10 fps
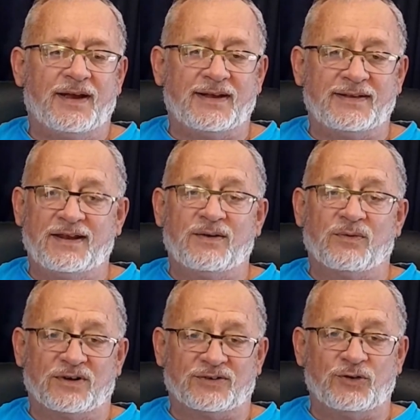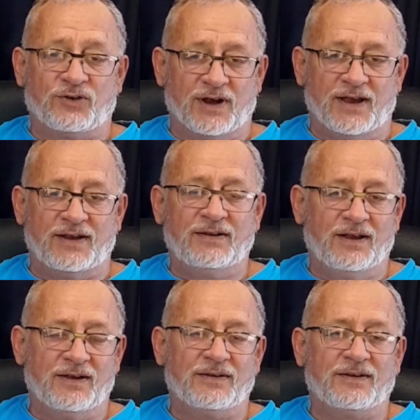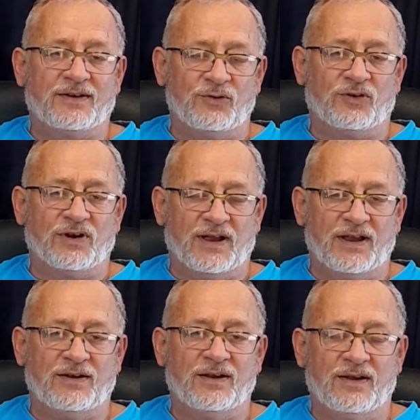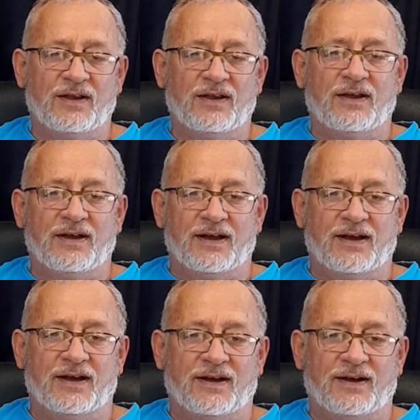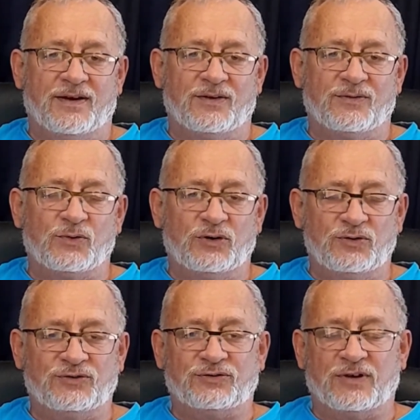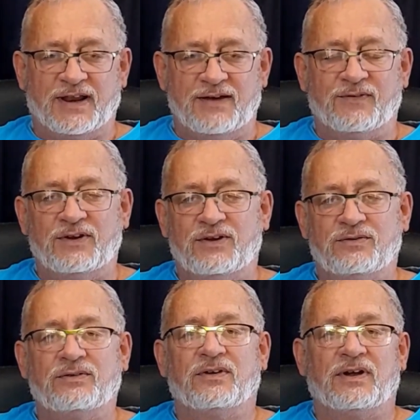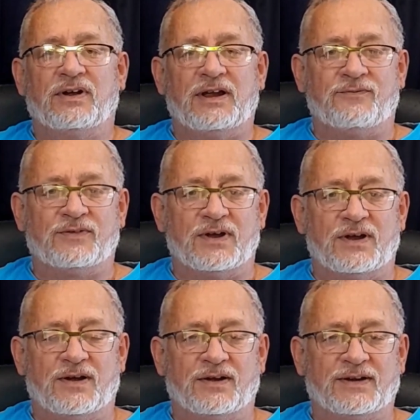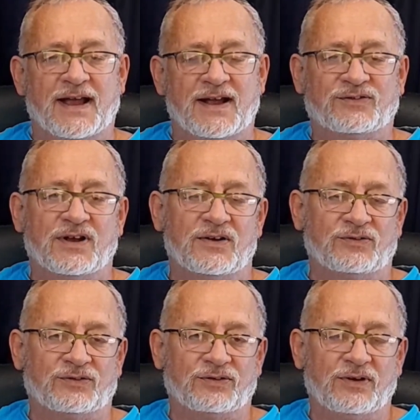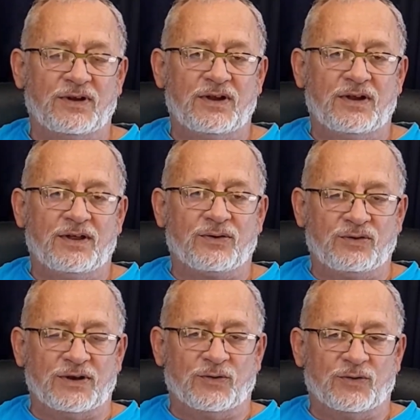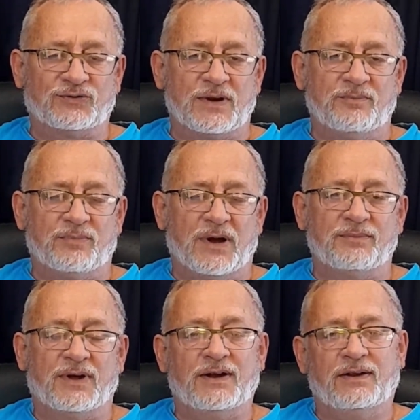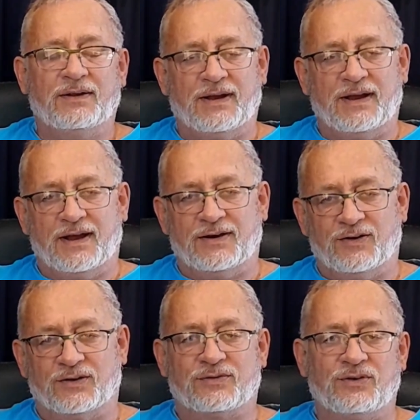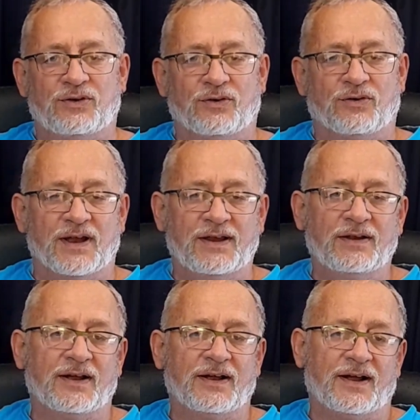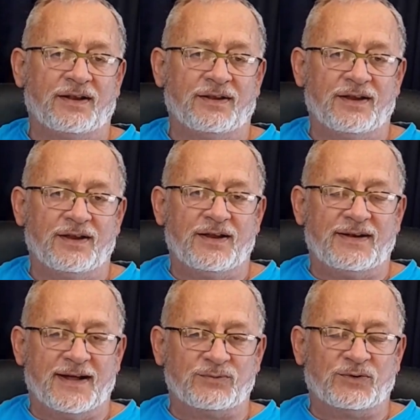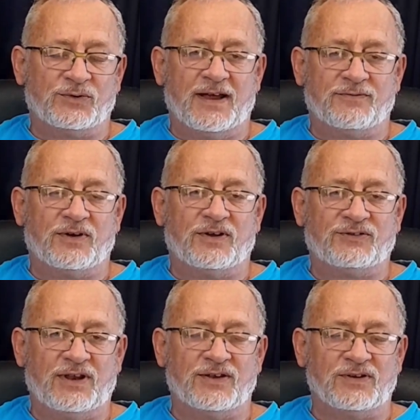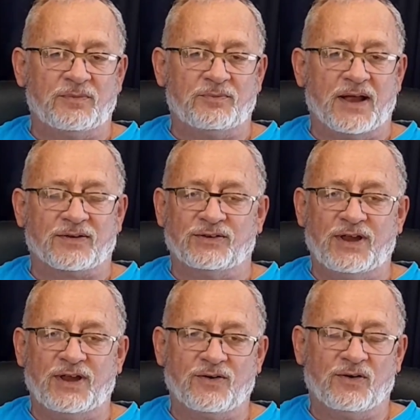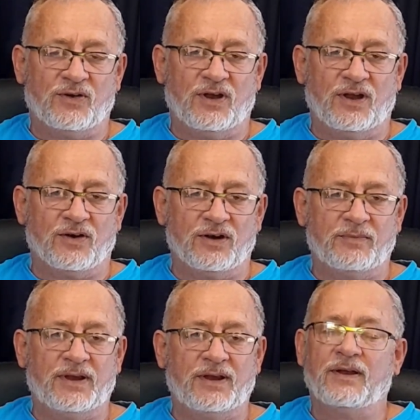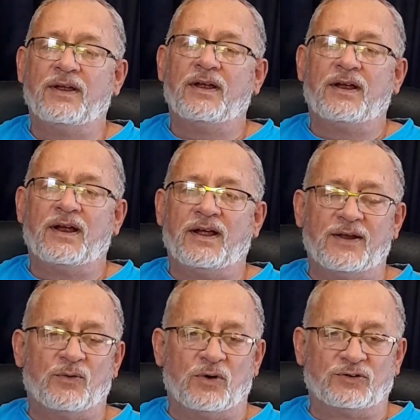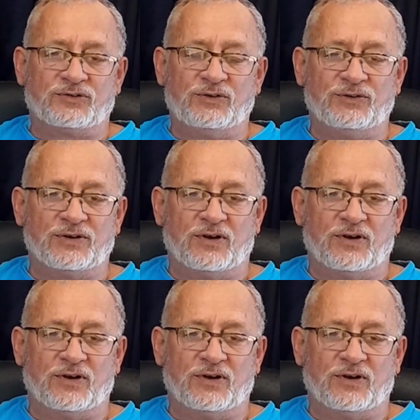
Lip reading: And then there was Ukraine. Ukraine would lose revenue if the gas goes through the Nord Stream pipeline, not through Ukraine, and that would have a serious impact on their economy, and they will also lose a